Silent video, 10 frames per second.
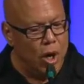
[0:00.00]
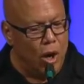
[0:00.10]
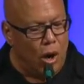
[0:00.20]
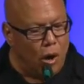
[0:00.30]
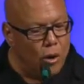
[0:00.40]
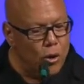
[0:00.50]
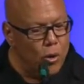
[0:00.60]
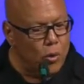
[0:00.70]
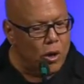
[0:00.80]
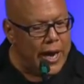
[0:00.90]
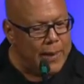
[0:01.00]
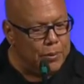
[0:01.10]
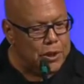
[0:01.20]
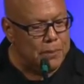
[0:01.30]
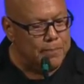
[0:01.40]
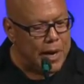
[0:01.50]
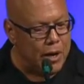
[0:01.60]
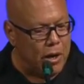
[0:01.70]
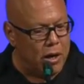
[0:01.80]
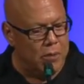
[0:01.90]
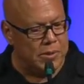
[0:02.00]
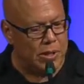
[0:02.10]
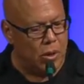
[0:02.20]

all who were able to bear arms